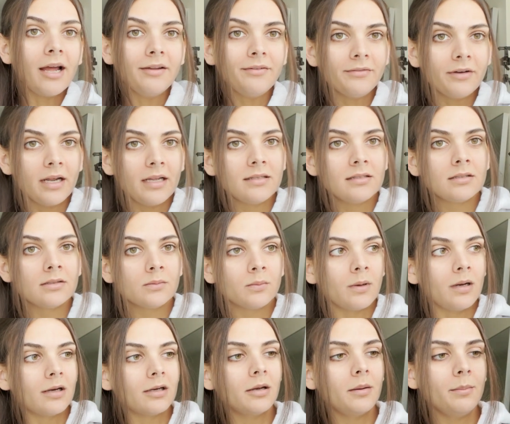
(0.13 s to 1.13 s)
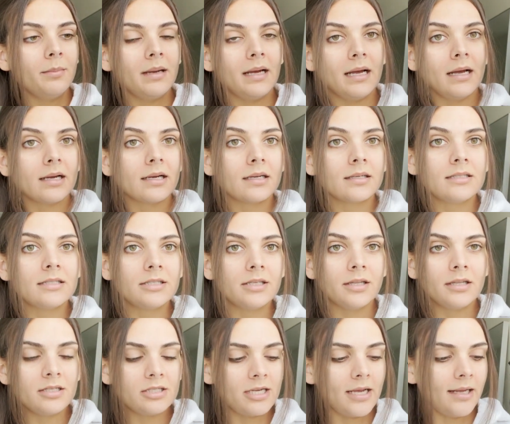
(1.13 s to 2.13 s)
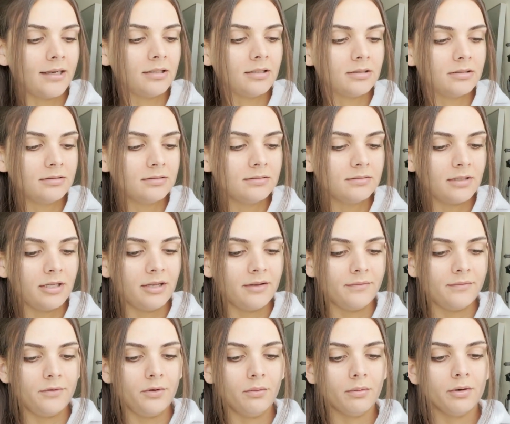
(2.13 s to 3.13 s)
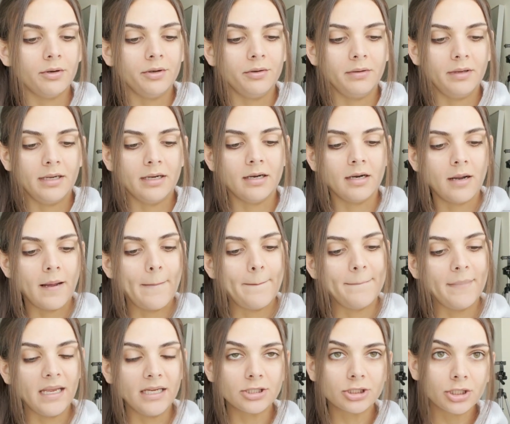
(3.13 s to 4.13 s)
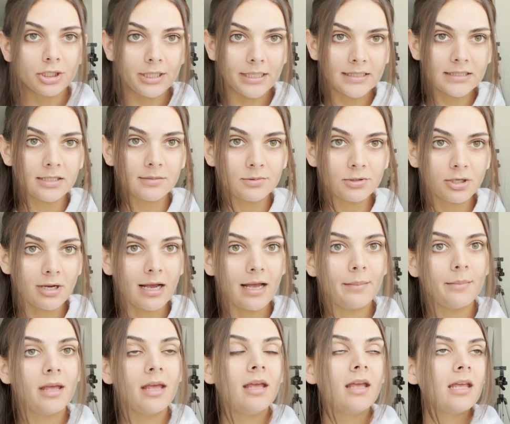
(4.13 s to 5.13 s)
friends, welcome back to the channel. If you are new here, make sure you hit subscribe.